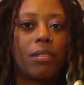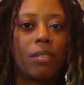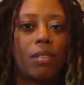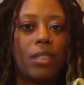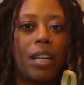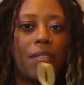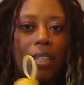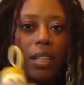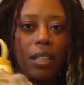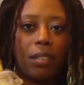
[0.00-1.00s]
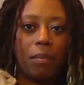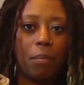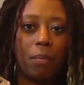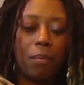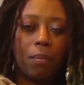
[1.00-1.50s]
safety
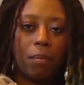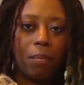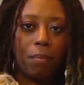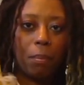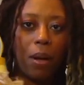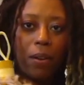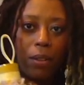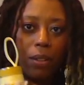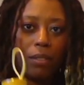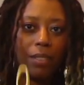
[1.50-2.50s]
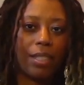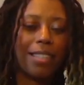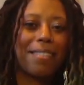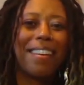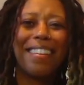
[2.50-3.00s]
bottle.
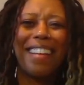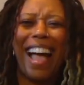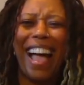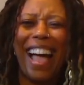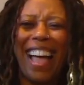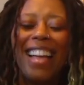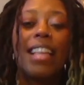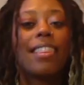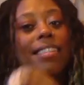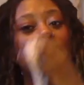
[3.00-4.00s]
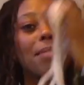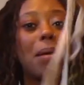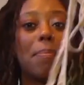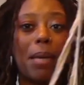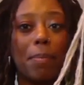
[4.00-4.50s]
This is
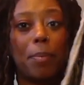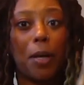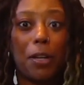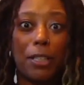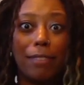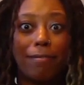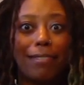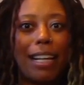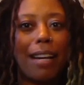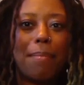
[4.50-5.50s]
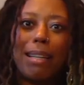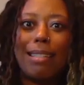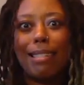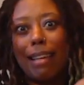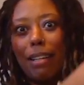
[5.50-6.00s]
my baby bottle that I made a
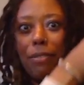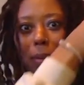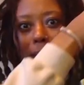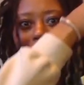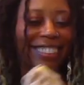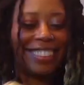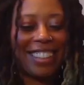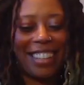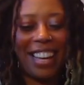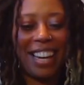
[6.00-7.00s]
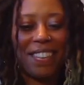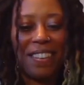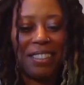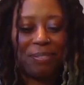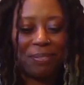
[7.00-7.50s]
sling for.
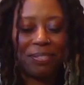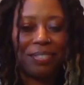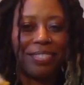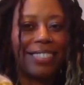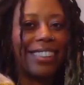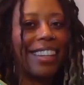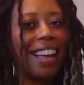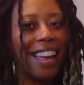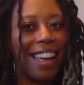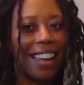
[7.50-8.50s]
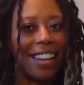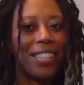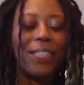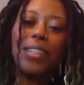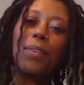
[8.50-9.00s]
Anyway, yay,
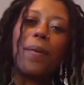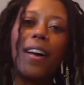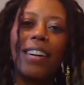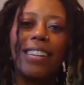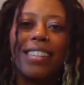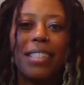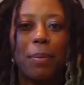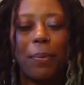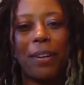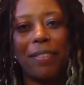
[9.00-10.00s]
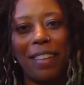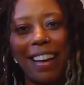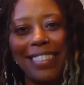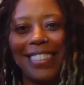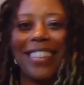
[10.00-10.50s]
drink your water is the point of
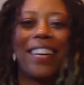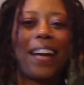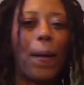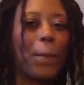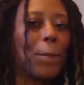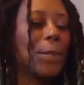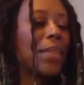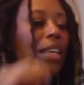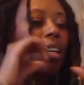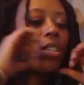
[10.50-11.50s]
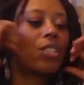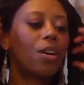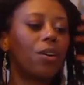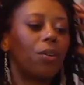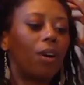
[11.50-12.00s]
that. Okay.
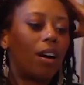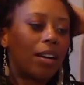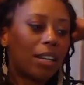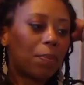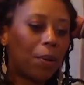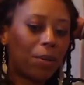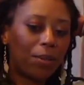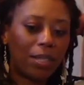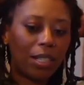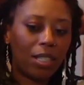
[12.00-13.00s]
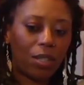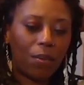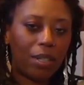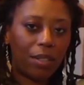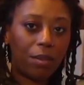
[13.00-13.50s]
So our next pose is
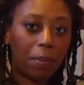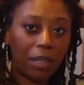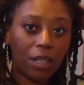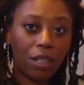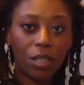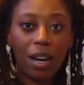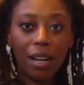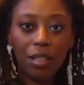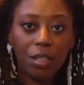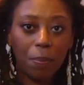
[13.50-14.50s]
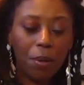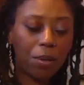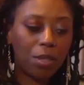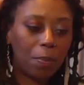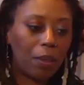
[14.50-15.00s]
going to be child's
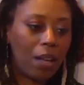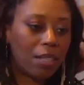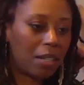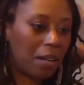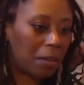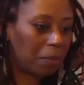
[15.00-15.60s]
pose, balasana.